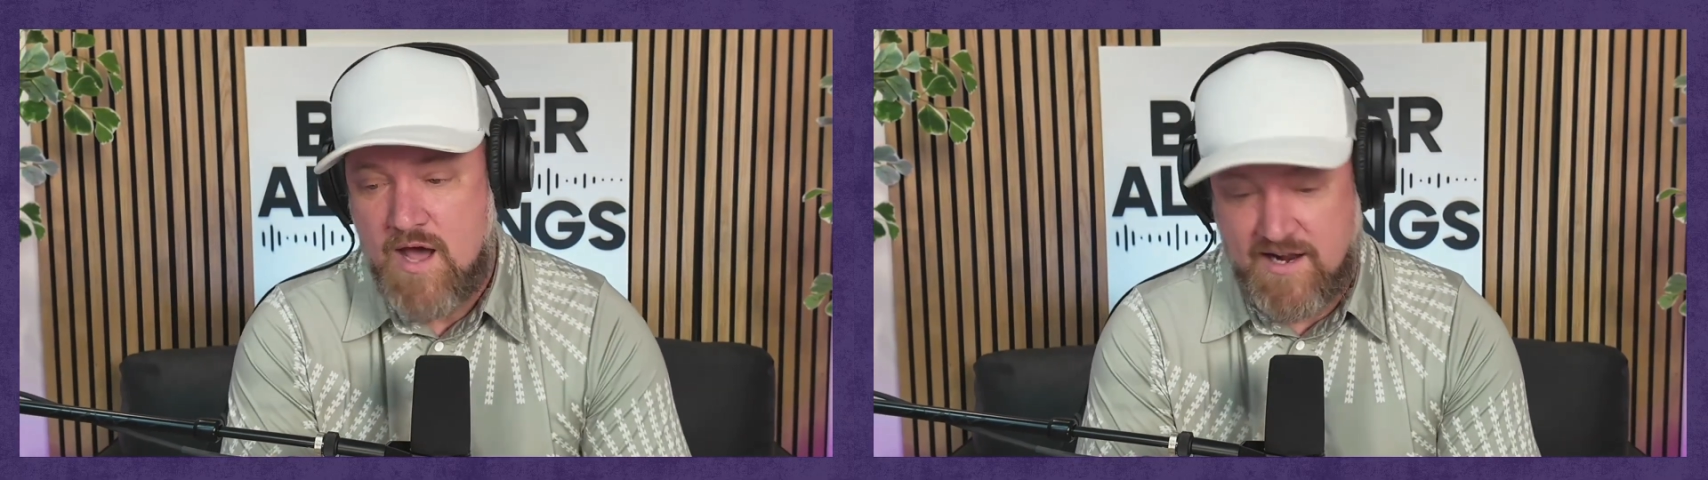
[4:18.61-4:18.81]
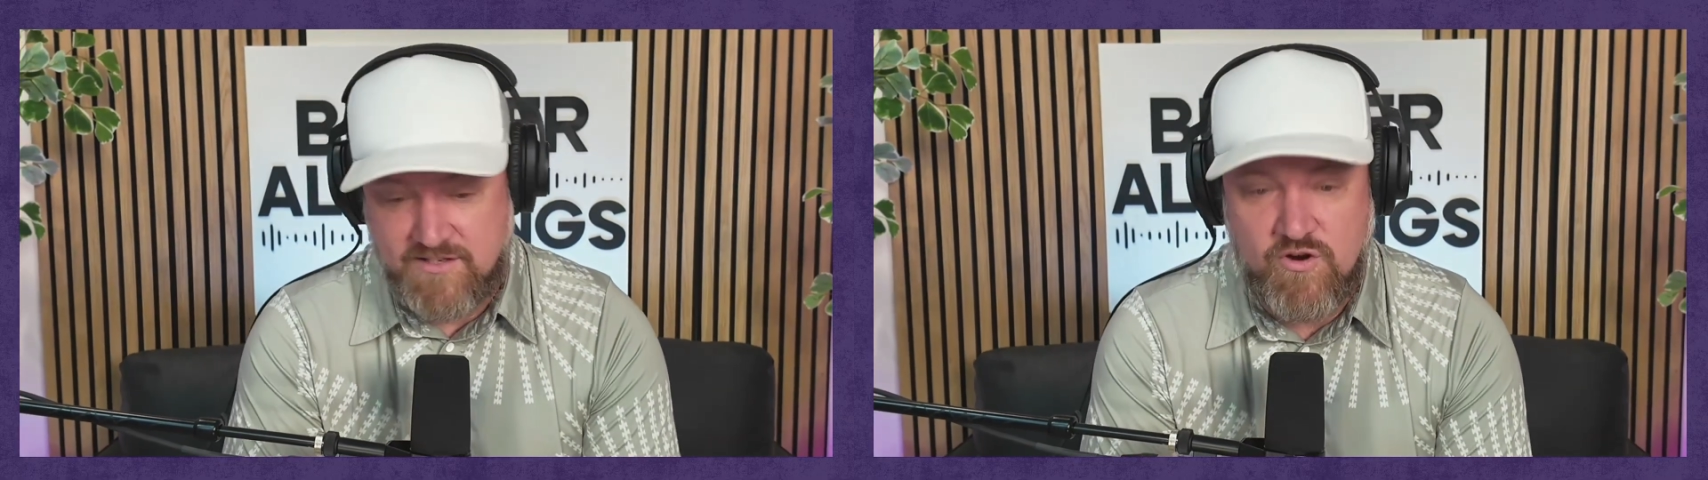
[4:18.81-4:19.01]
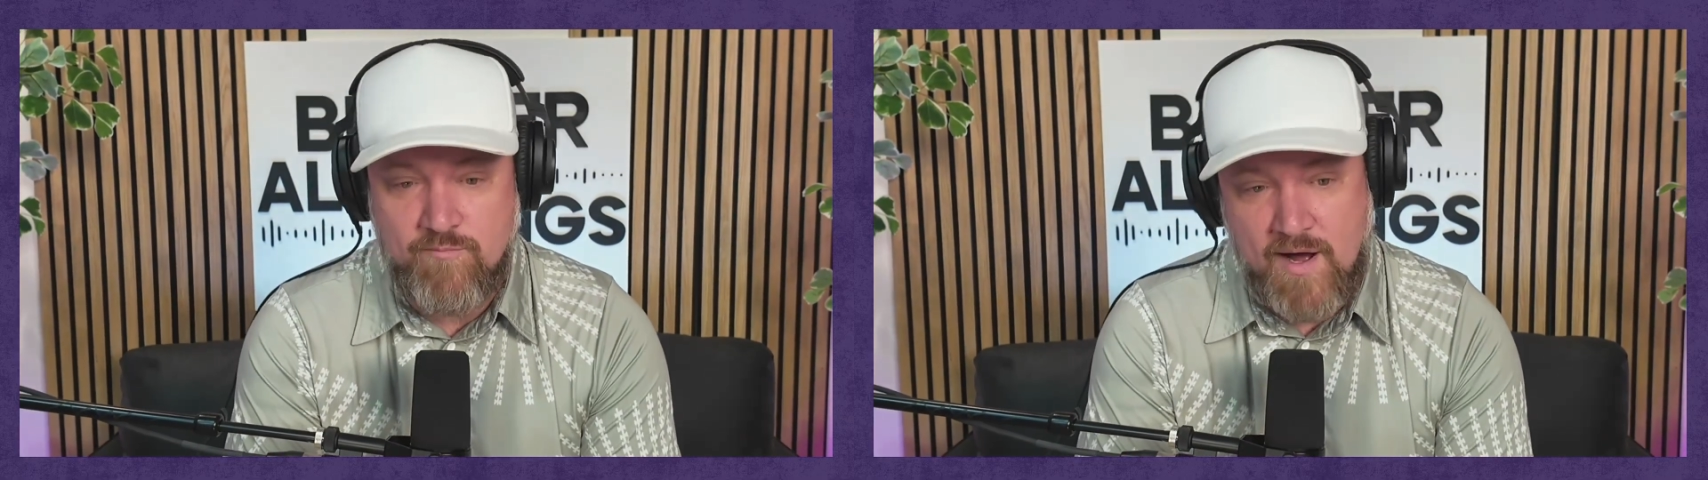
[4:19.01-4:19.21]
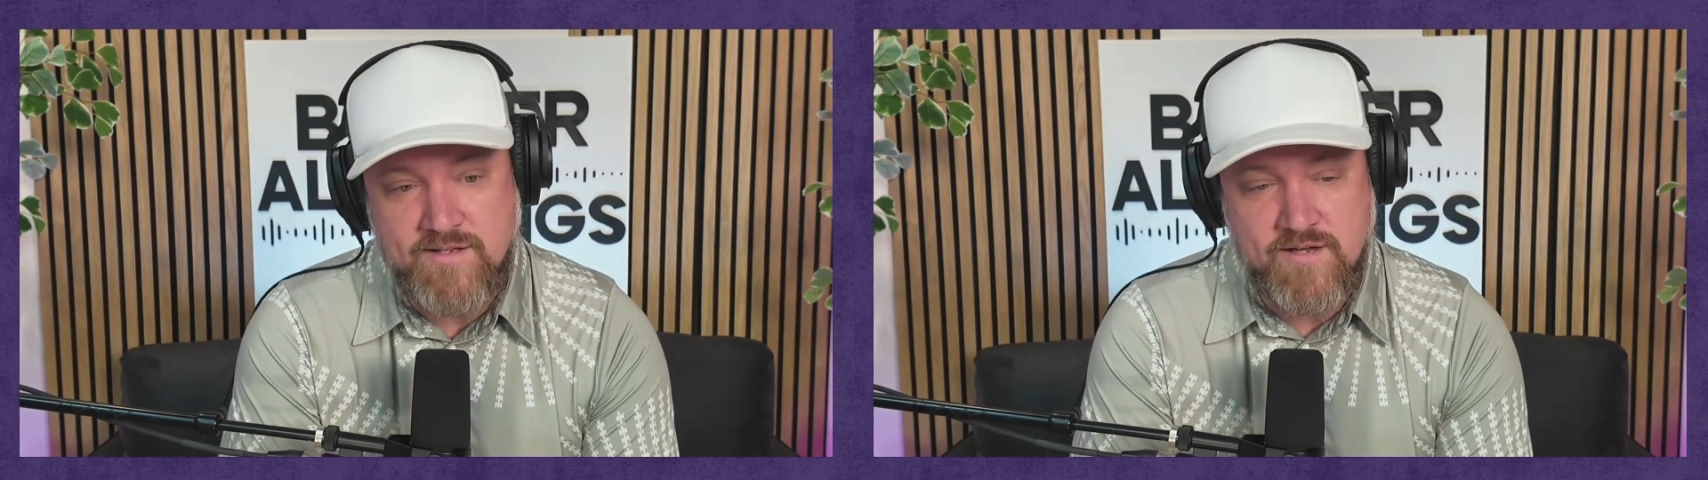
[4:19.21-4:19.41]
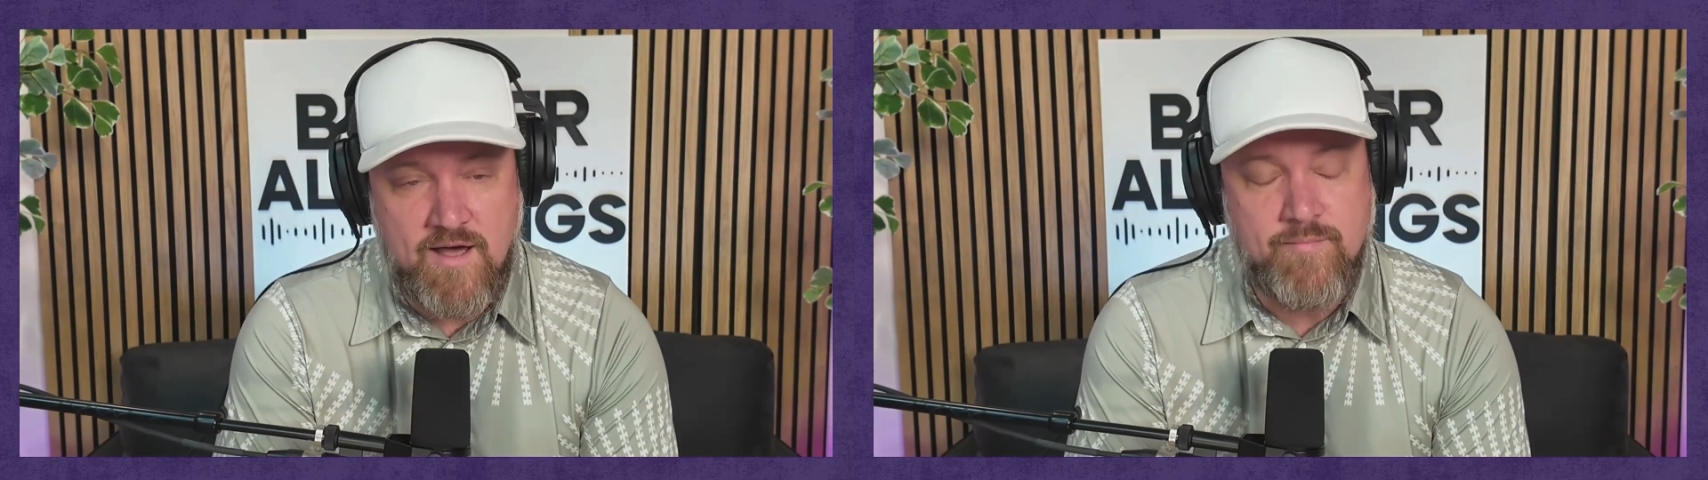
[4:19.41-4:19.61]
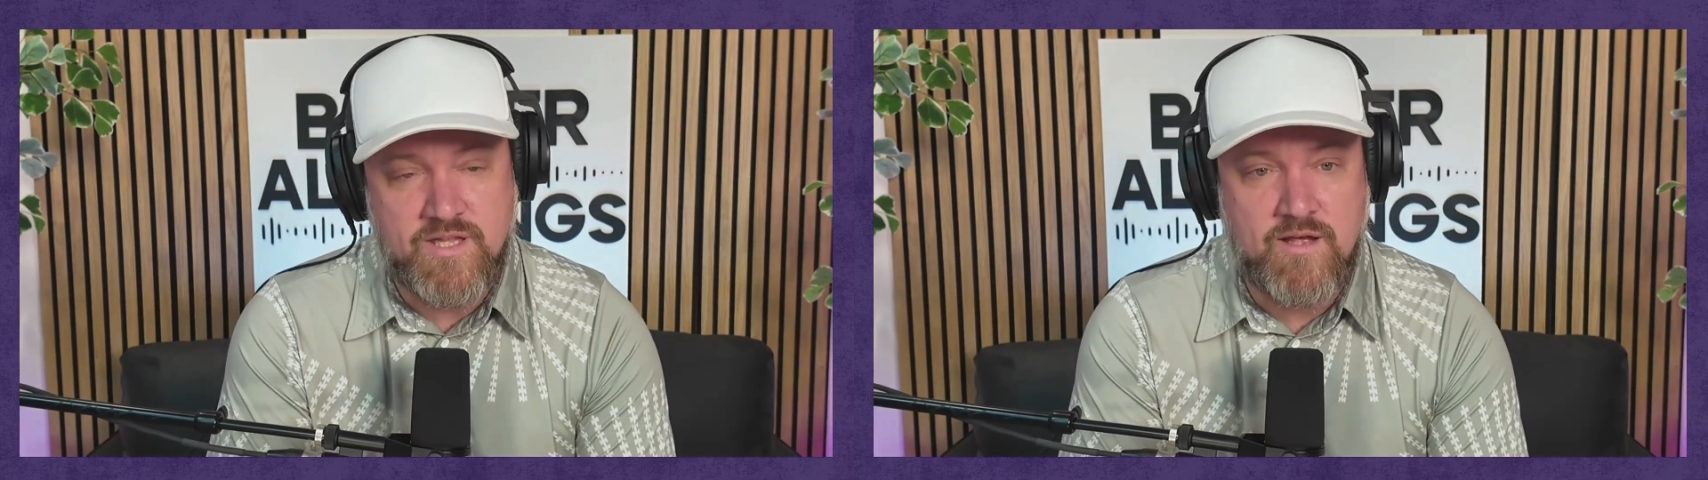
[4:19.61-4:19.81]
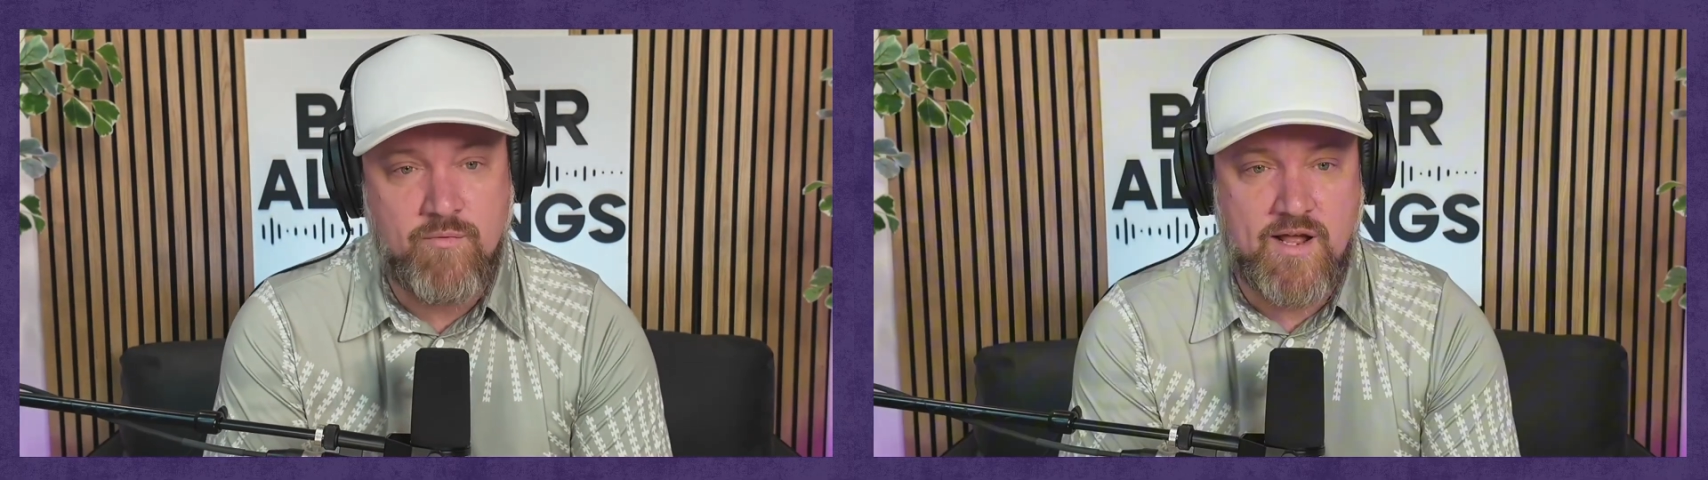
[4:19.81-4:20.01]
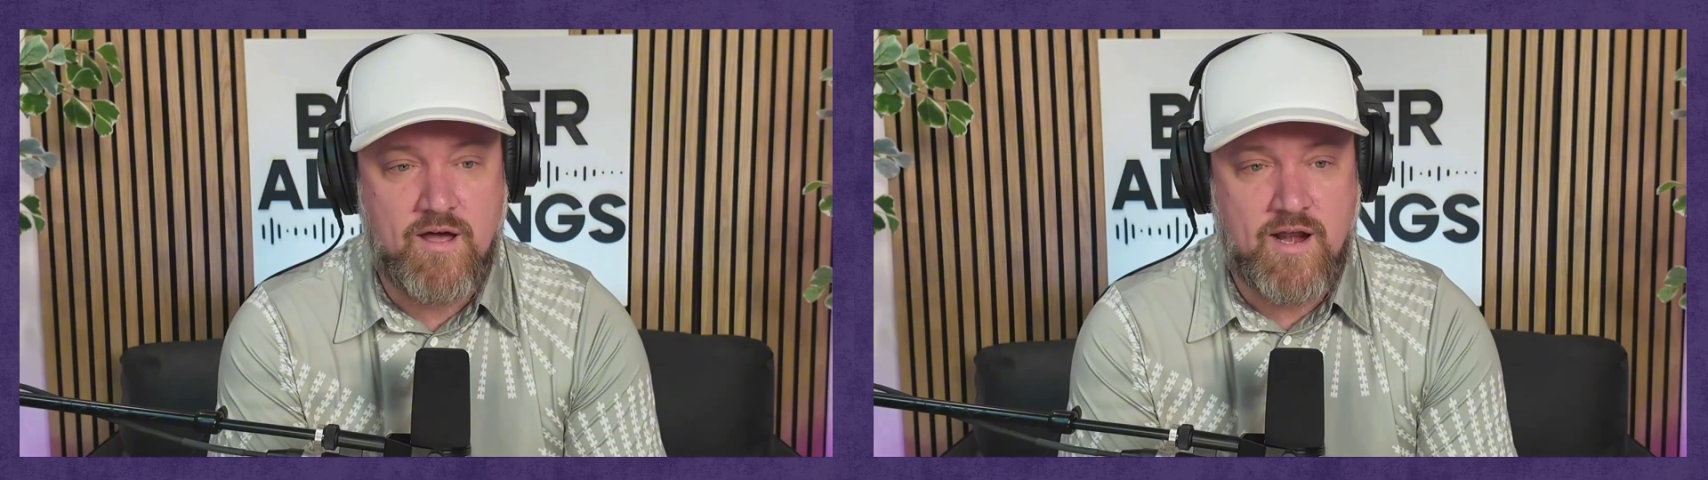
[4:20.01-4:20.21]
I served my time, but then
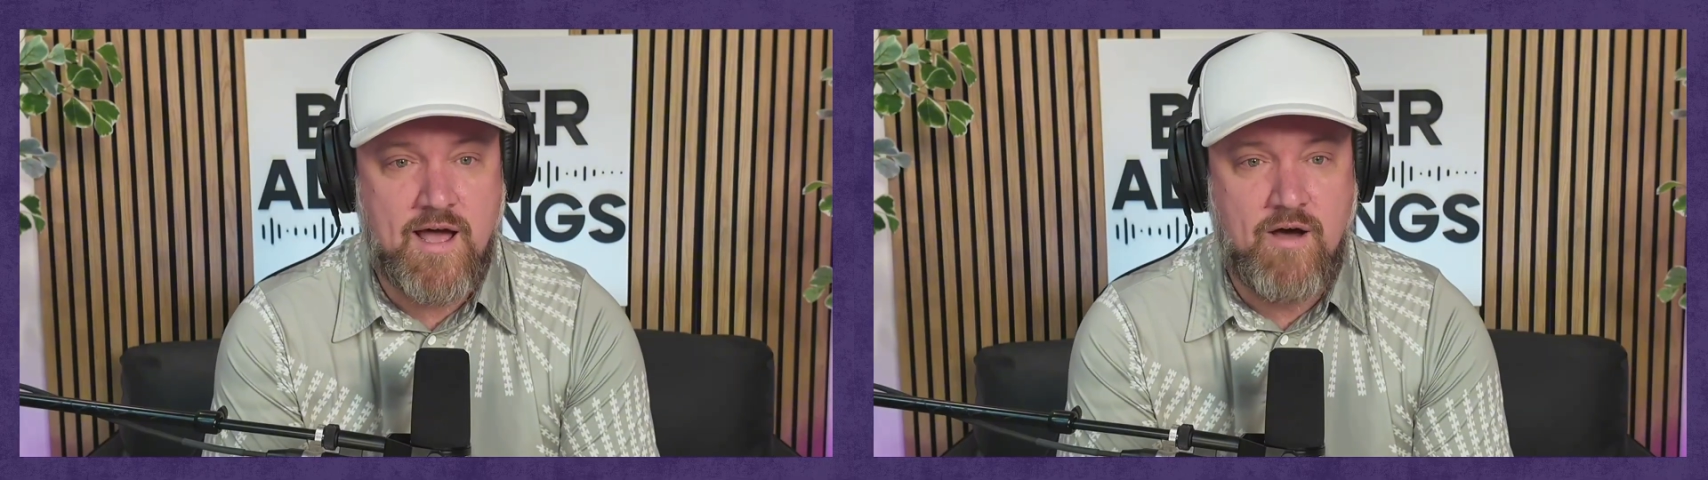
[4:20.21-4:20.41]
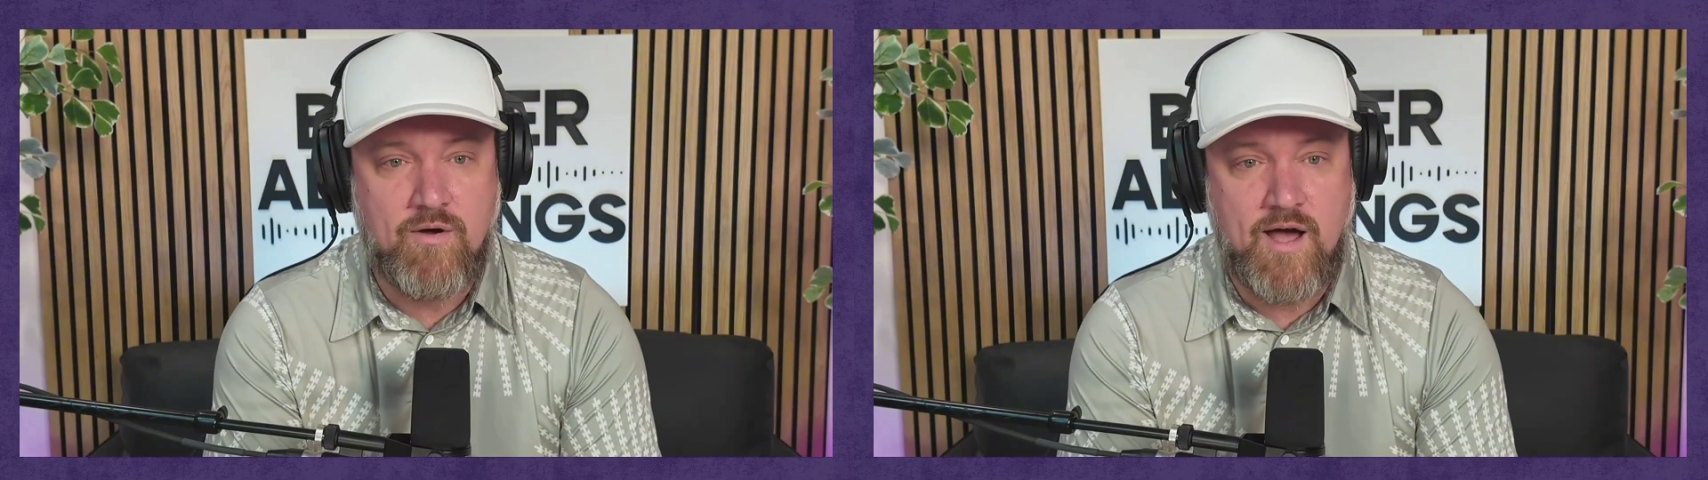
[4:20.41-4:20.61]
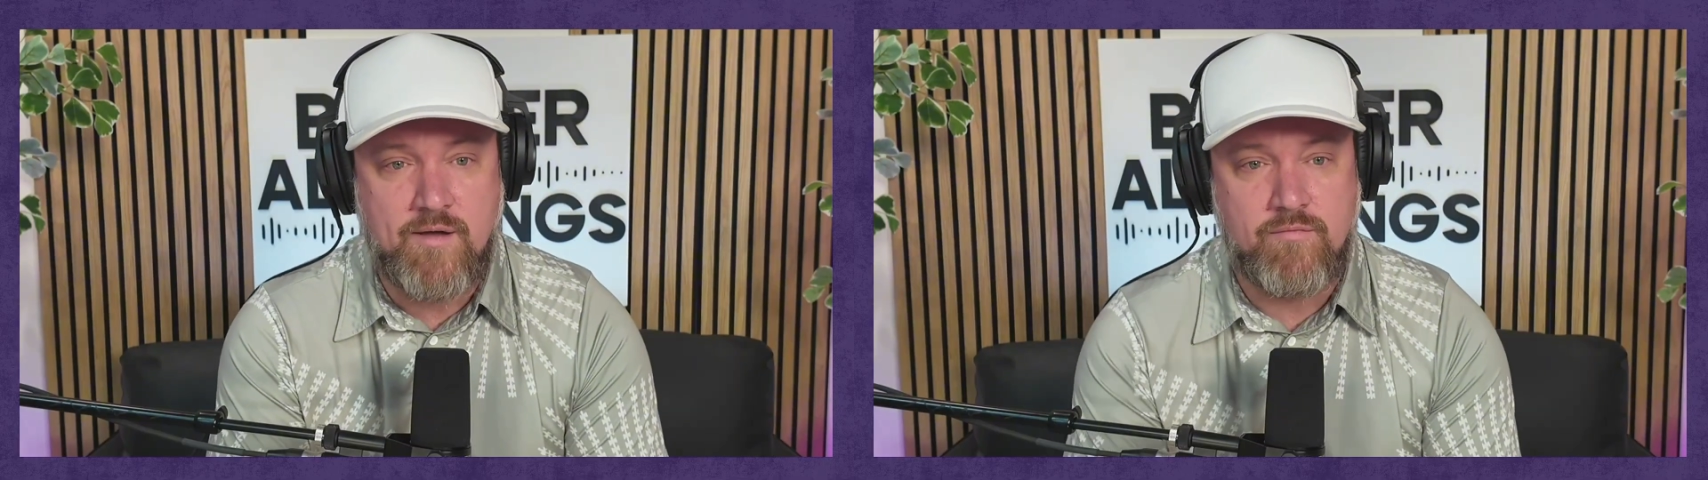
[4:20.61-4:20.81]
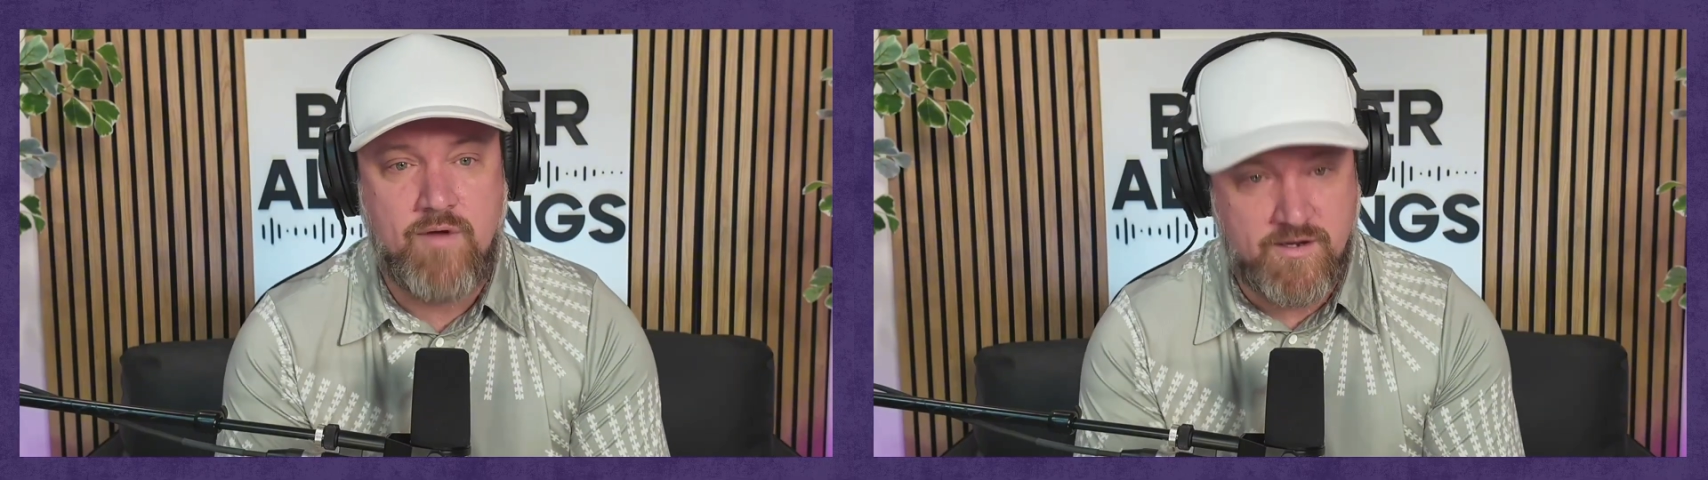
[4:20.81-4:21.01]
when I got out, I